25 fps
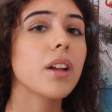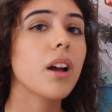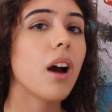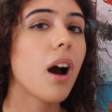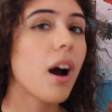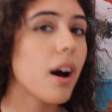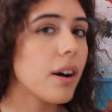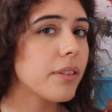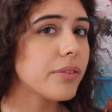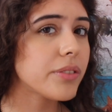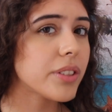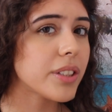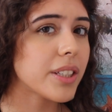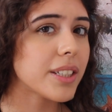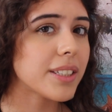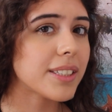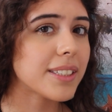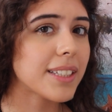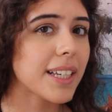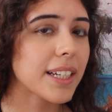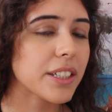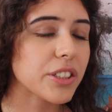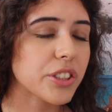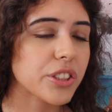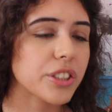After this
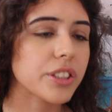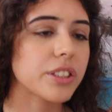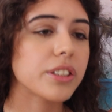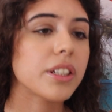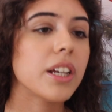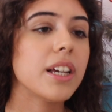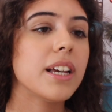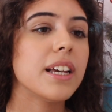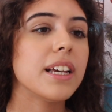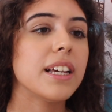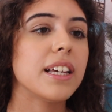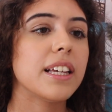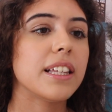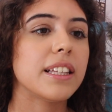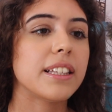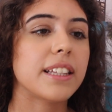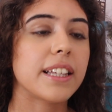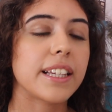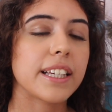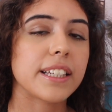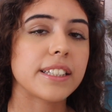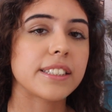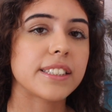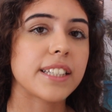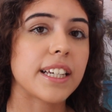section,
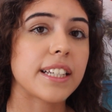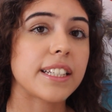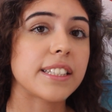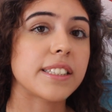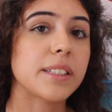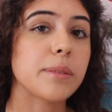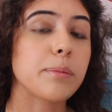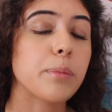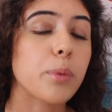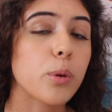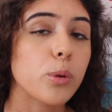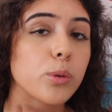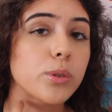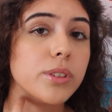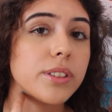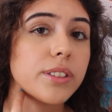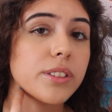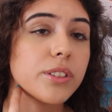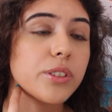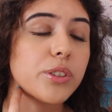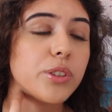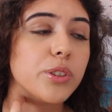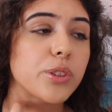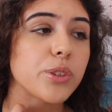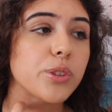they said it's
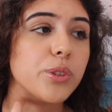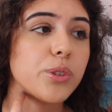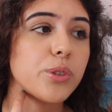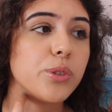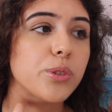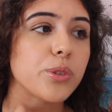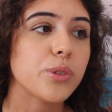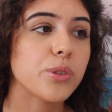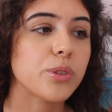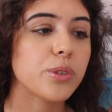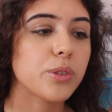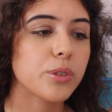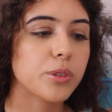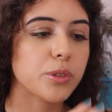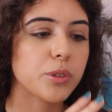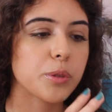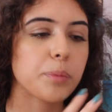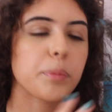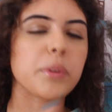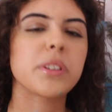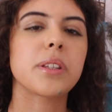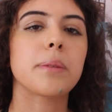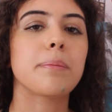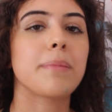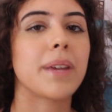important to
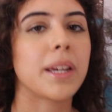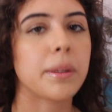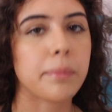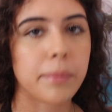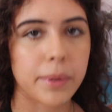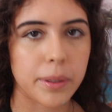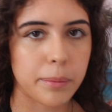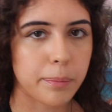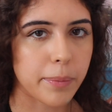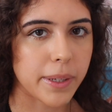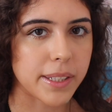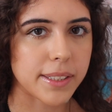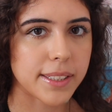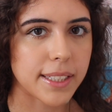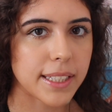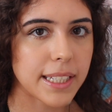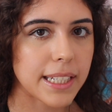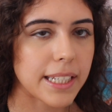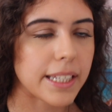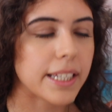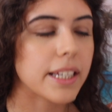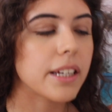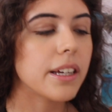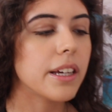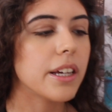put the main bit
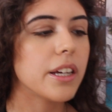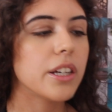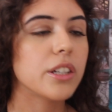basically.